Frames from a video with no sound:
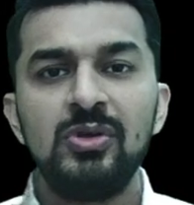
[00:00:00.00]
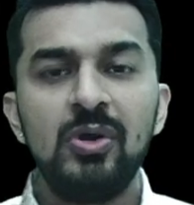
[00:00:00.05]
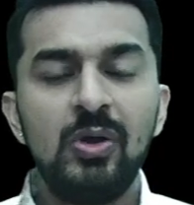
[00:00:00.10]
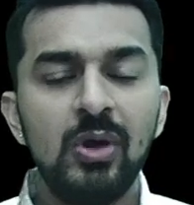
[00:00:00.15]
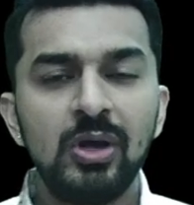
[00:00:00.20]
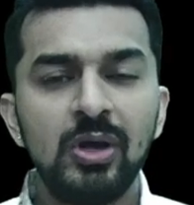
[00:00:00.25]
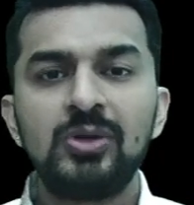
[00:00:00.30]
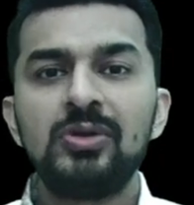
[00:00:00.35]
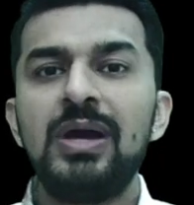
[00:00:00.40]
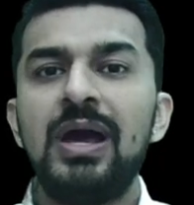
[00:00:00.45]

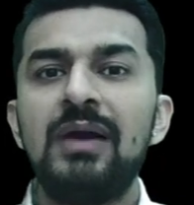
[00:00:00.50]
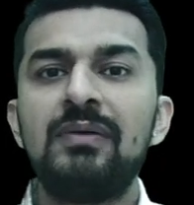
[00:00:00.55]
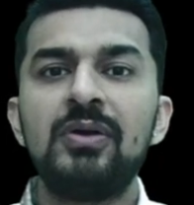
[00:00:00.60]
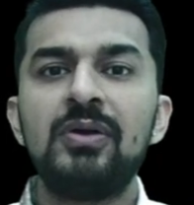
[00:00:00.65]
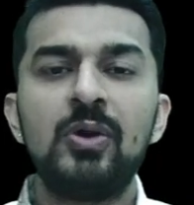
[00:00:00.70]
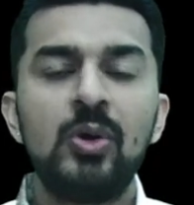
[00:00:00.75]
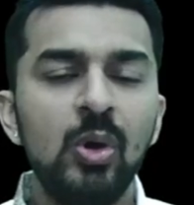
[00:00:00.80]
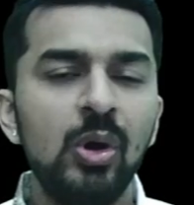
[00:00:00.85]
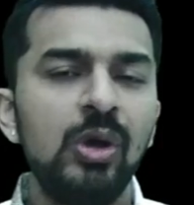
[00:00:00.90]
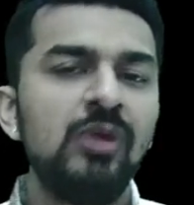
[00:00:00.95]
got to have a
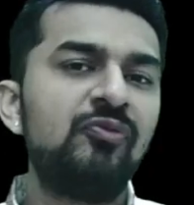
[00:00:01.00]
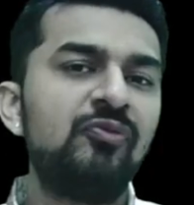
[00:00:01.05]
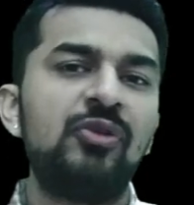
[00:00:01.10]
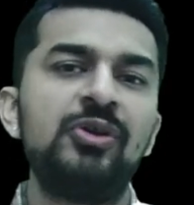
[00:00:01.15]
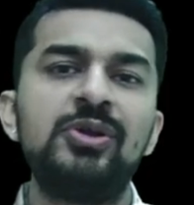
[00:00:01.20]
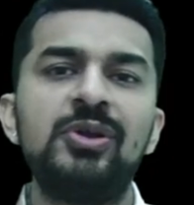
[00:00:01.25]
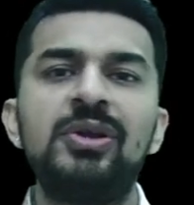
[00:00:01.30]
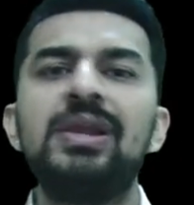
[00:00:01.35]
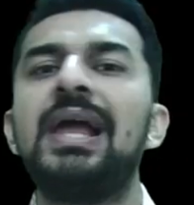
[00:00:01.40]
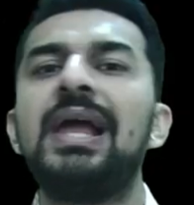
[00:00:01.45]
goal for
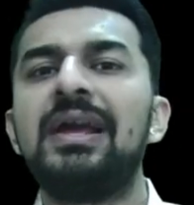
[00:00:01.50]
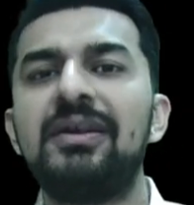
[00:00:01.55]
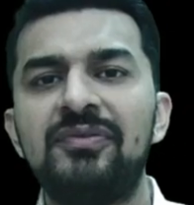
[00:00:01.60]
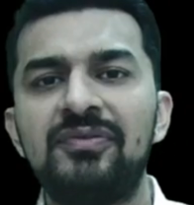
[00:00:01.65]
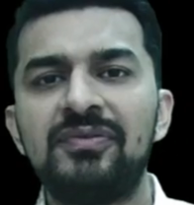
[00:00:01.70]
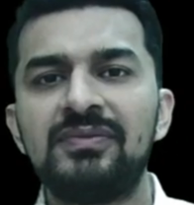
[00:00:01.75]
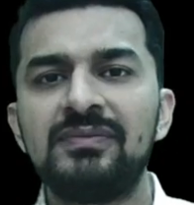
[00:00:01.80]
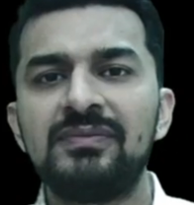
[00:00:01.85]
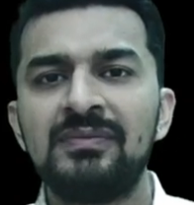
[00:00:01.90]
your life.